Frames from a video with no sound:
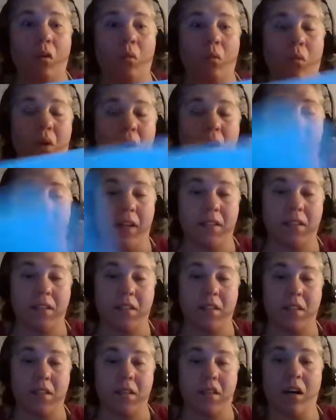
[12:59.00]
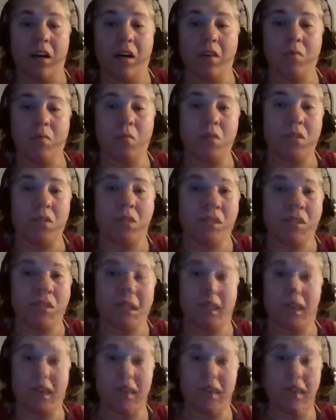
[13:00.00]
what was
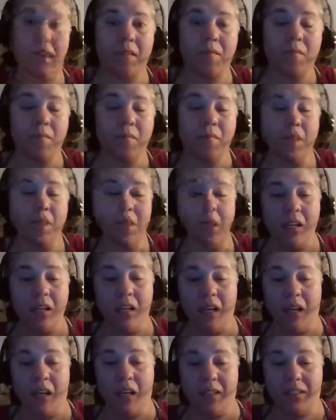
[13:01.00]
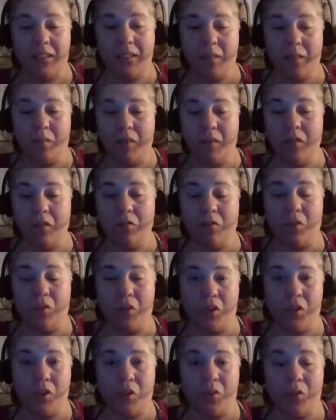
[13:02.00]
online, and it's something for
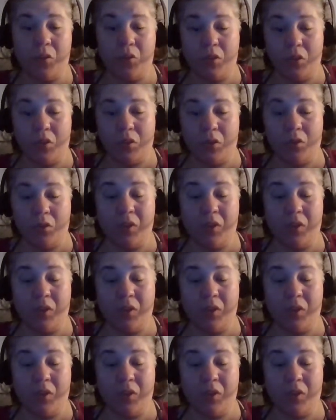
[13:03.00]
you to